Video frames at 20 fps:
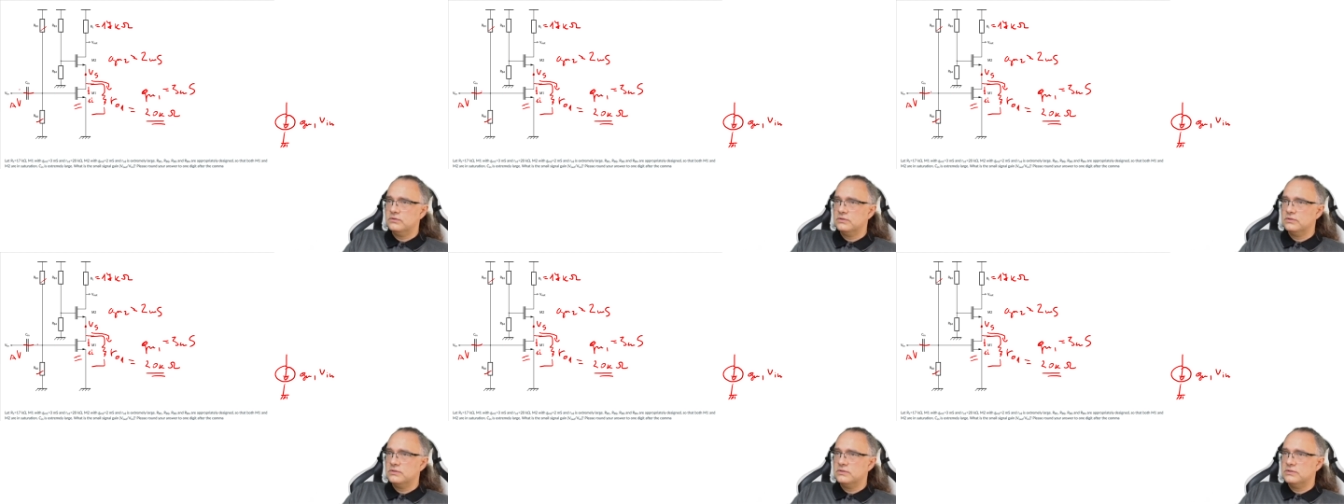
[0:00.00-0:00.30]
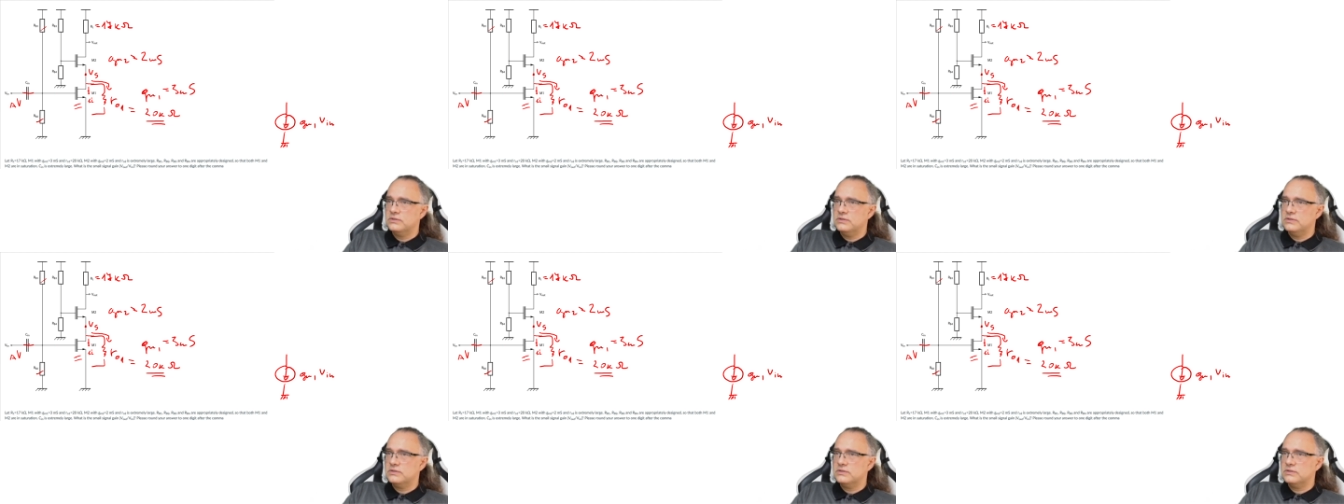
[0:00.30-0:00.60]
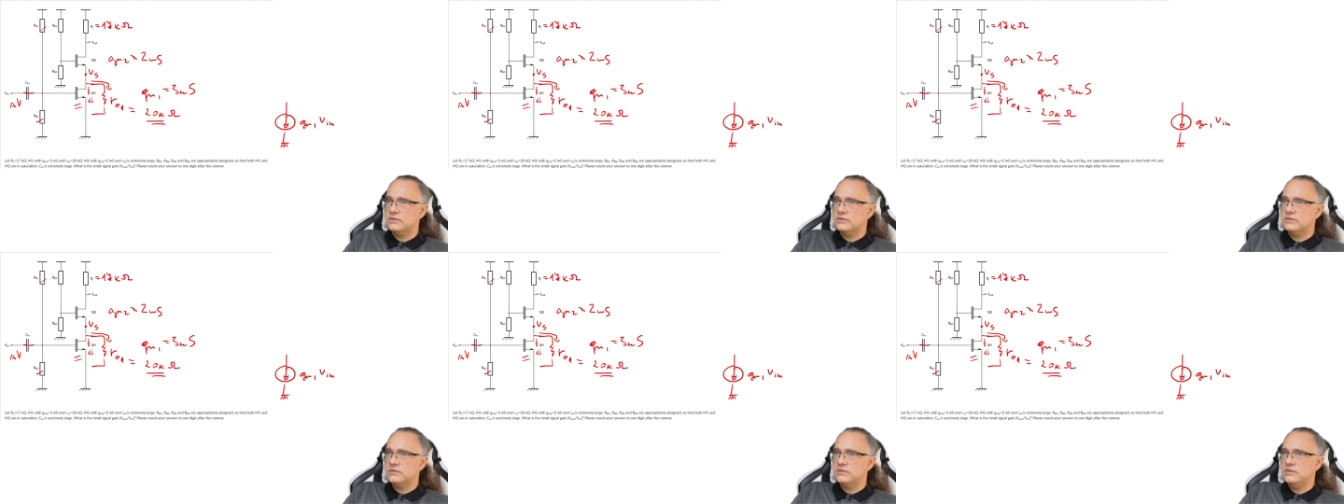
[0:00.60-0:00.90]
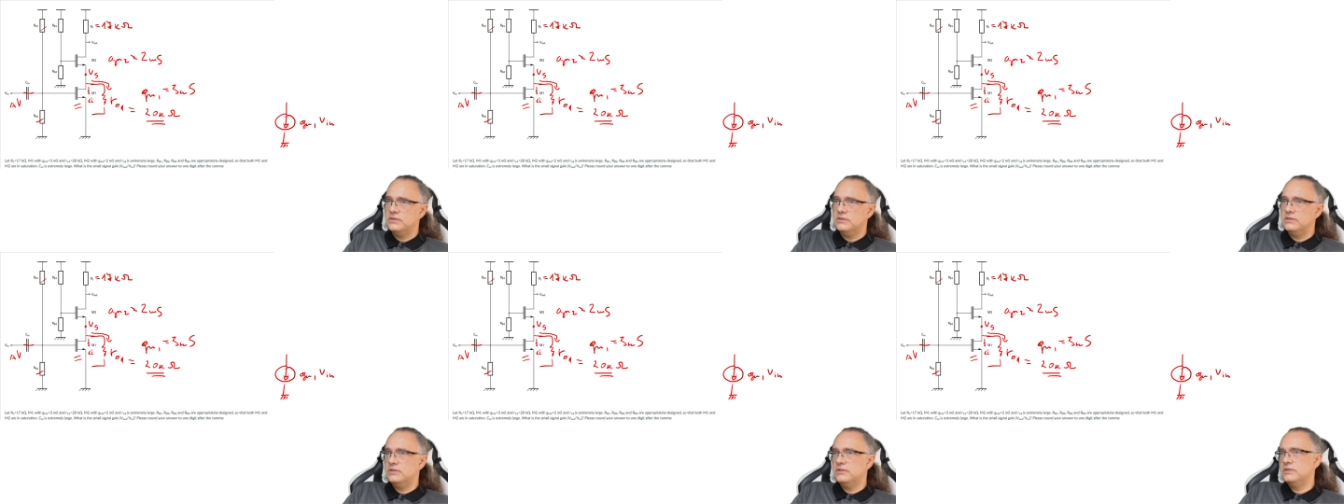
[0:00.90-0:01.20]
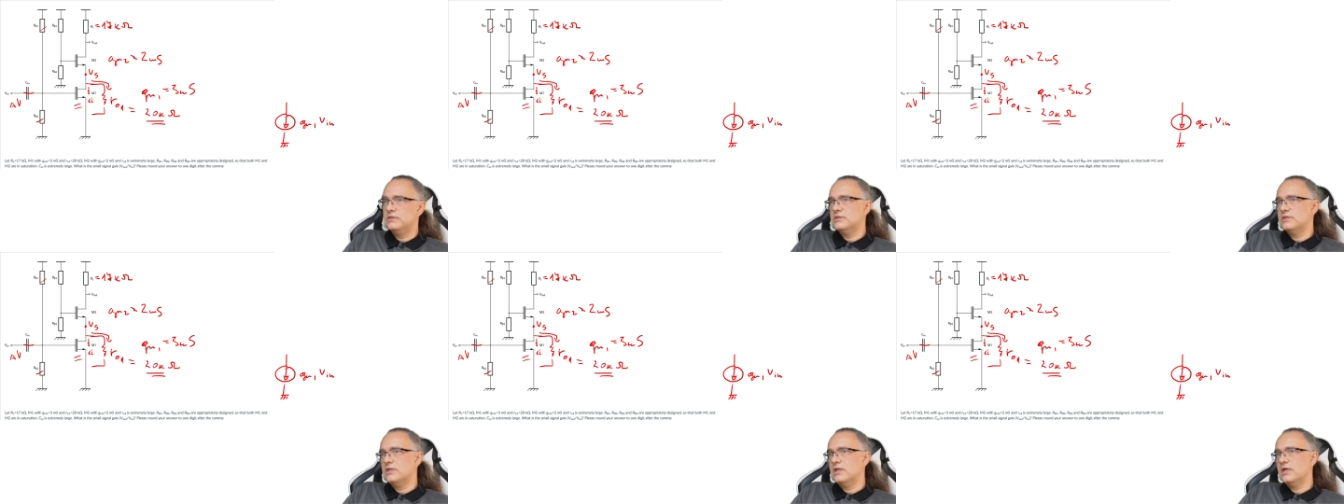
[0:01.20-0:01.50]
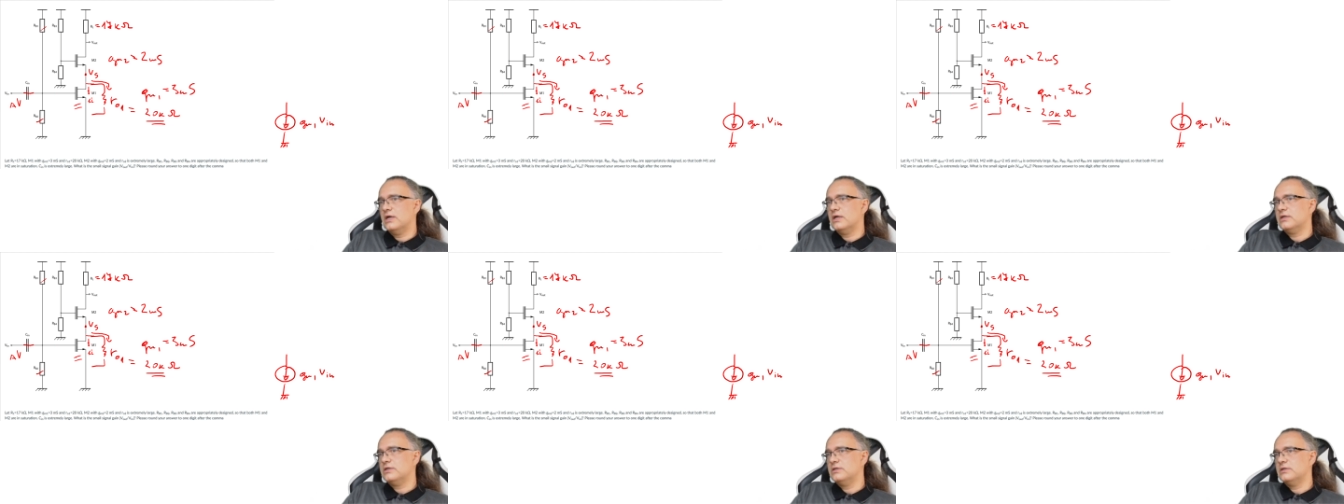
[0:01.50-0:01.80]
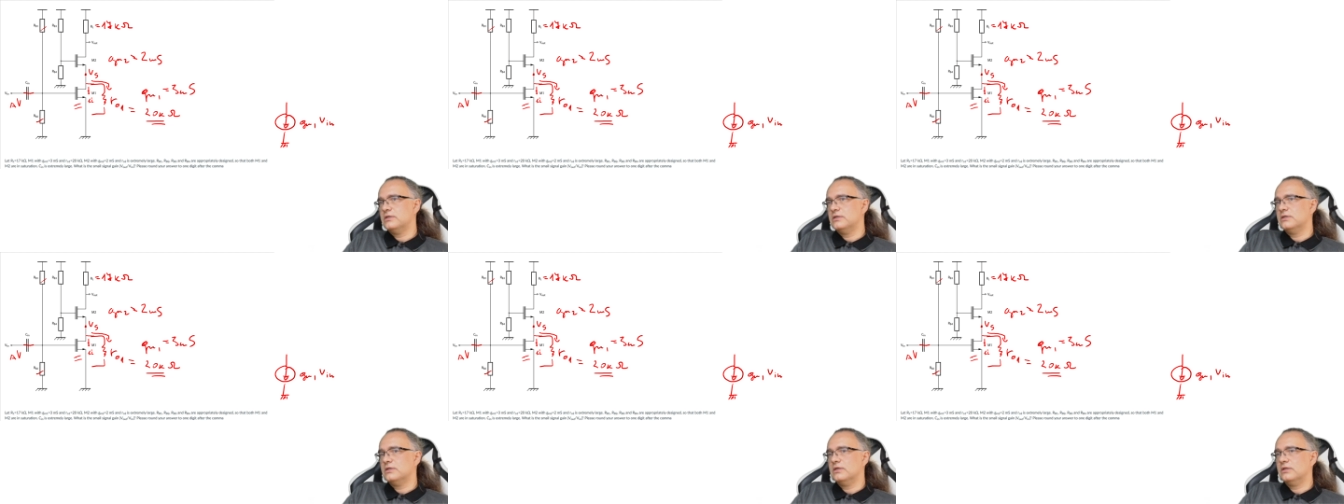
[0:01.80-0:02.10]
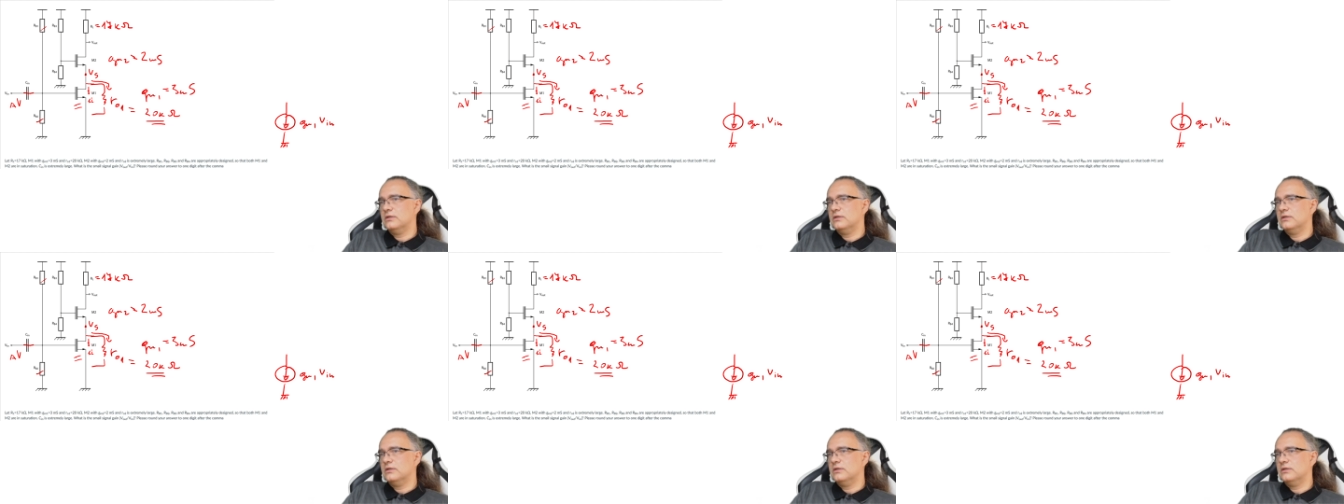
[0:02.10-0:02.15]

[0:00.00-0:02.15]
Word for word: since C in is large